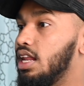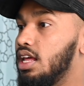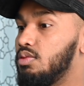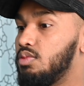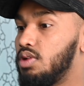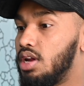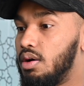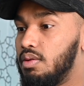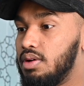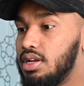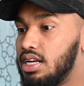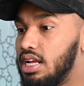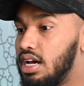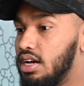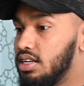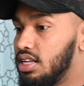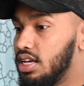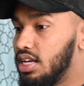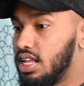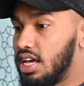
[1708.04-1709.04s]
then when I went
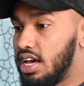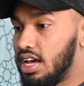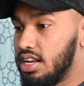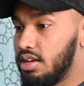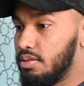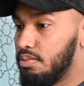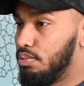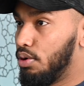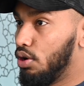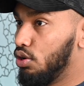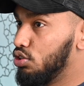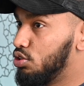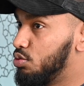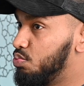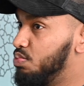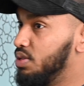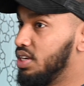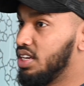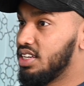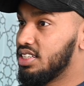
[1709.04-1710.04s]
down there, they had a Bose
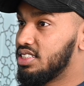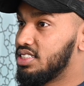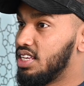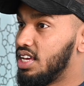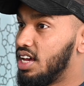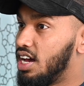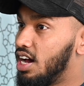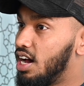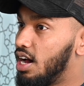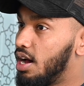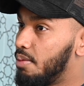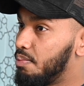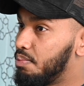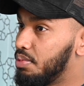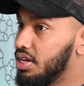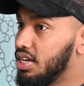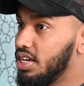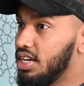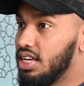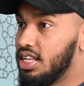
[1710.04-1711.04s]
speaker set up,
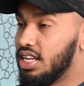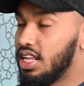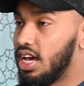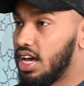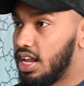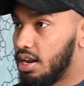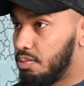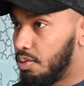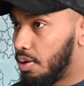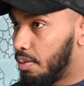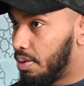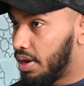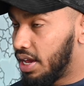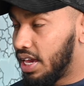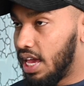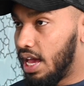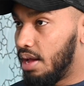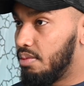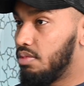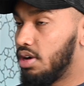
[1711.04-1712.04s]
they had a proper
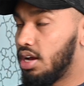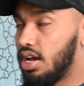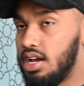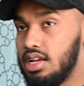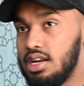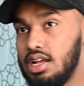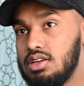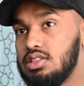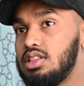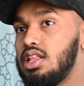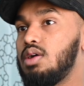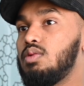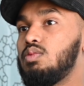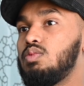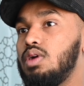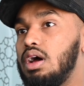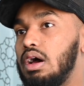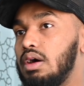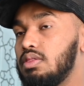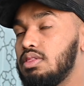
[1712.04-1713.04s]
camera guy, and I was like,
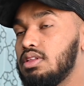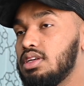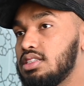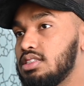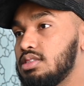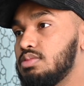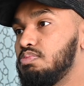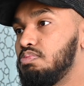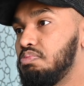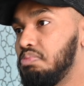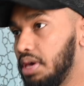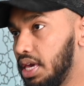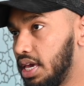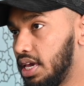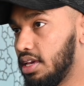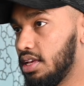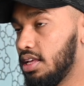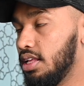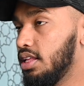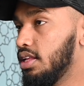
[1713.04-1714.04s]
wow, this is
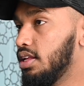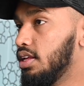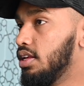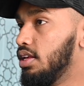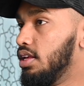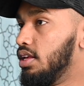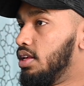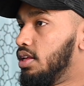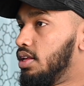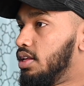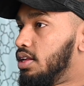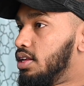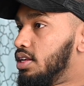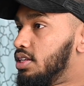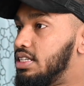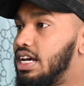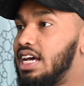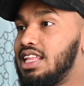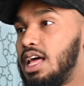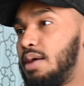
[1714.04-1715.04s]
big.
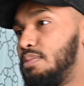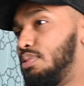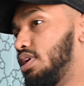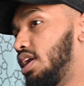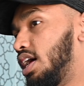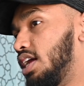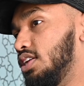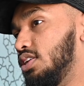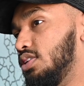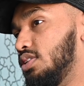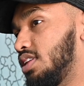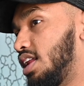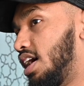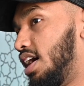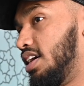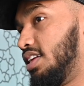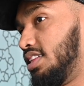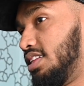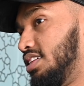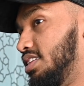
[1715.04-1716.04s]
So at that point I knew,
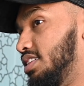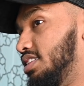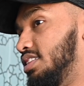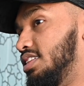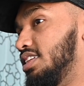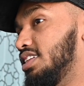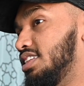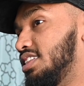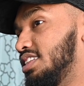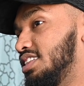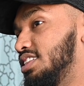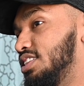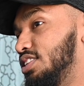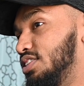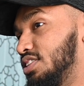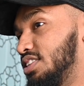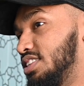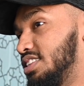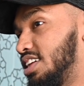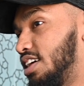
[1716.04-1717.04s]
like, this is
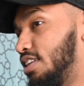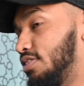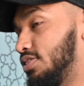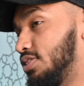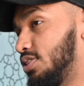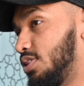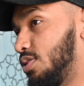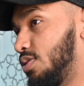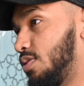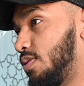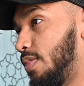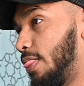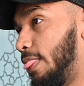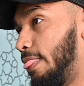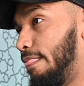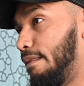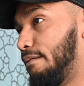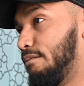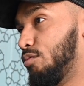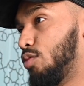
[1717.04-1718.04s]
serious stuff. So
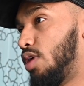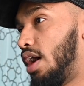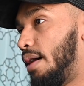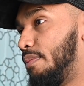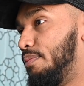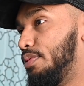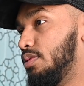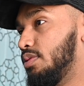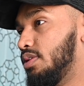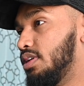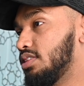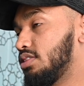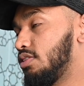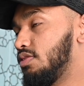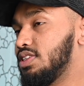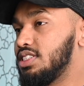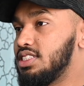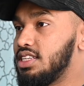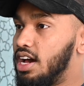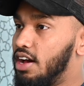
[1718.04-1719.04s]
what happened was,
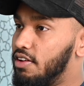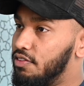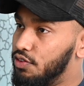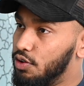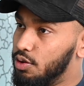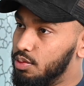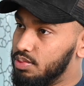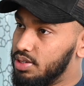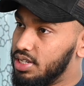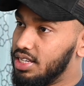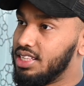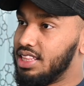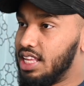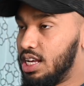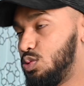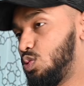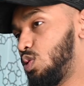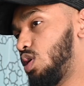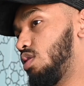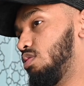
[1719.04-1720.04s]
obviously I filmed it,
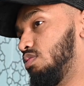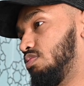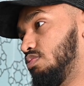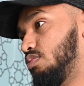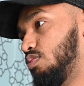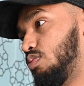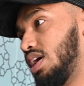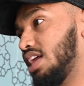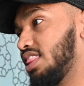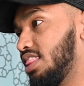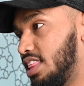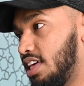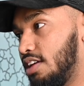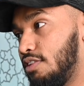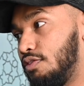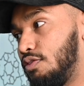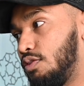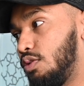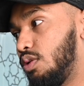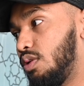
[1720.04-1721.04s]
that's what I went there
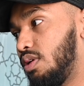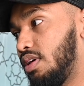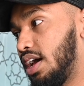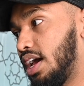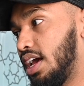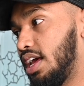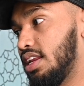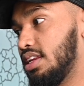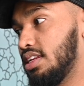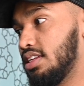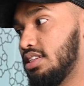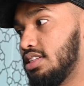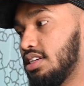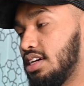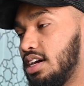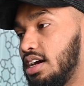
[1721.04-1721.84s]
for, and